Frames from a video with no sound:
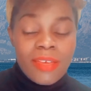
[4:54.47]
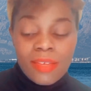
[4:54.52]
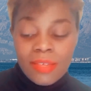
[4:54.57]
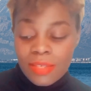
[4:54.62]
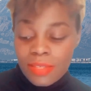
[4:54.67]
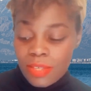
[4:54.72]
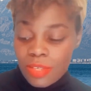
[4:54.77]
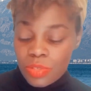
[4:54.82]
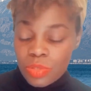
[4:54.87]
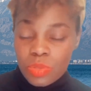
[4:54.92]

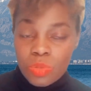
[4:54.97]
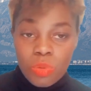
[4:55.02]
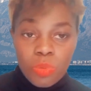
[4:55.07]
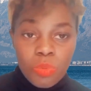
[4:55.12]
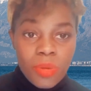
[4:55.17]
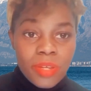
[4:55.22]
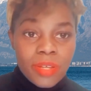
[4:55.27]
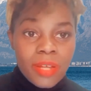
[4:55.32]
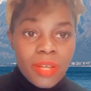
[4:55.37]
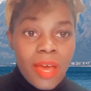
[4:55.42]
yes, so
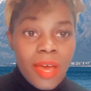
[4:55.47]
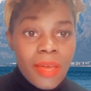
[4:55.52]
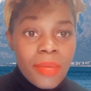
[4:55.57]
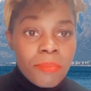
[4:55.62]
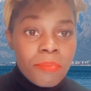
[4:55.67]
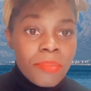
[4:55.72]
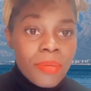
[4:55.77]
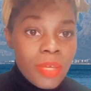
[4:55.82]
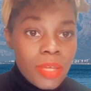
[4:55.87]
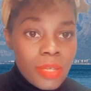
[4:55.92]
when I
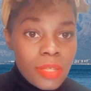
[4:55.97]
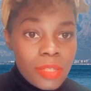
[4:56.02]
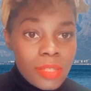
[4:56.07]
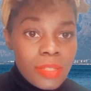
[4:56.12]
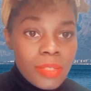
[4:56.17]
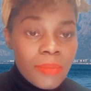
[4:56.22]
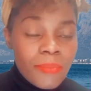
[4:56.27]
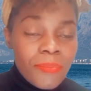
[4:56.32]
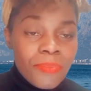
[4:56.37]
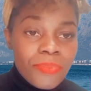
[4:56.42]

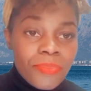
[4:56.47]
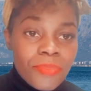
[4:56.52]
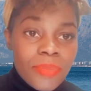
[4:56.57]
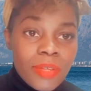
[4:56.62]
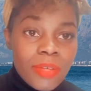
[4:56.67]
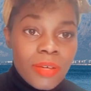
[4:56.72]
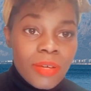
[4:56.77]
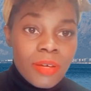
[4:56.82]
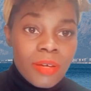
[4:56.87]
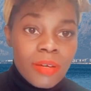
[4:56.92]
paid
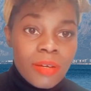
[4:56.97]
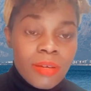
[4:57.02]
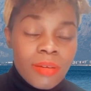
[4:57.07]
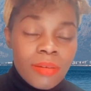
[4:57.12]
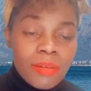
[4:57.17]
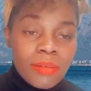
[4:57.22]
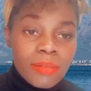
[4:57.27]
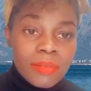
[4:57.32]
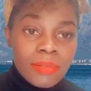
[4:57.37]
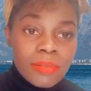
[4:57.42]

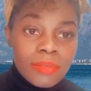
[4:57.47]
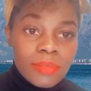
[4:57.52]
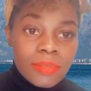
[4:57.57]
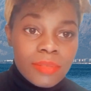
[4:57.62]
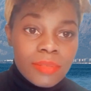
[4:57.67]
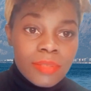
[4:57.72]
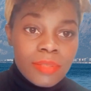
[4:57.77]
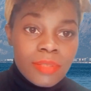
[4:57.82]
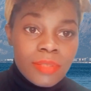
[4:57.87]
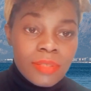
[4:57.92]

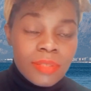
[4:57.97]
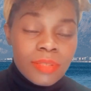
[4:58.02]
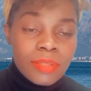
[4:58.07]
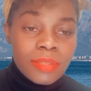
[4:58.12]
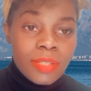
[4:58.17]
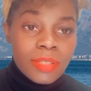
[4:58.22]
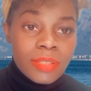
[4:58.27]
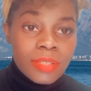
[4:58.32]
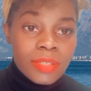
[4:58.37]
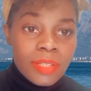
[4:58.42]

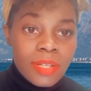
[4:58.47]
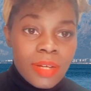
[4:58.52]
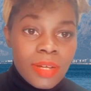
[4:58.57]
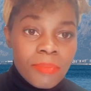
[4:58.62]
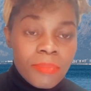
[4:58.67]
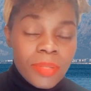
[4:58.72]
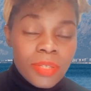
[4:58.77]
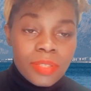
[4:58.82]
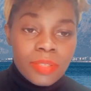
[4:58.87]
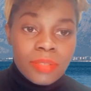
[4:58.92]
that
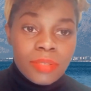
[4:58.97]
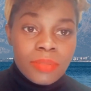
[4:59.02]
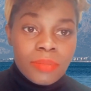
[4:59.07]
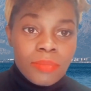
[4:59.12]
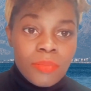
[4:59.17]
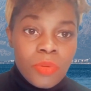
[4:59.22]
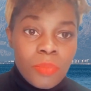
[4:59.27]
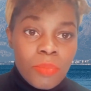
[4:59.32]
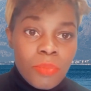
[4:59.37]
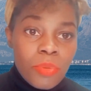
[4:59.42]
company
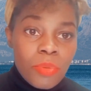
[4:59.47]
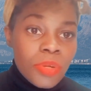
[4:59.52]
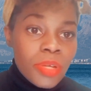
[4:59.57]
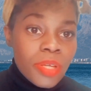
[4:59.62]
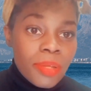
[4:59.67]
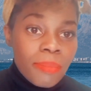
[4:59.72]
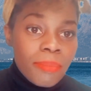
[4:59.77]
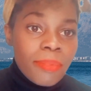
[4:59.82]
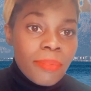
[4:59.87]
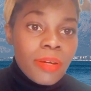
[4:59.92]
or bookkeeper,